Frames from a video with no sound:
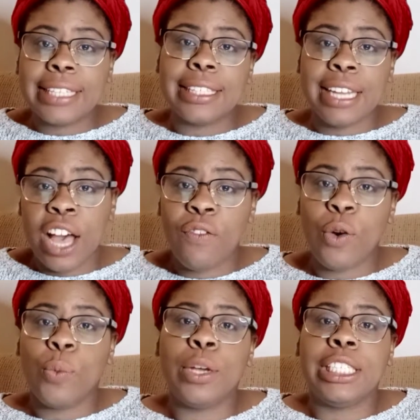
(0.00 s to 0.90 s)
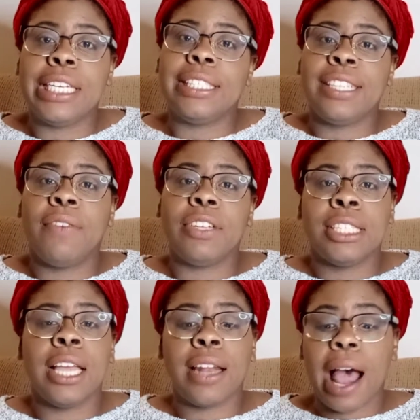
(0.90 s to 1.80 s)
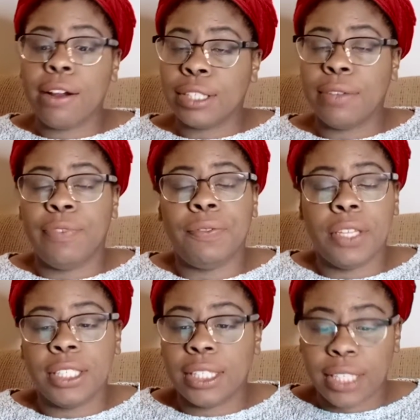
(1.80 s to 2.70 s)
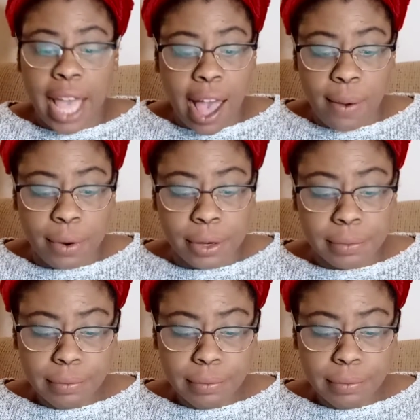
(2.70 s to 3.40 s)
level, which is $17.50 an hour.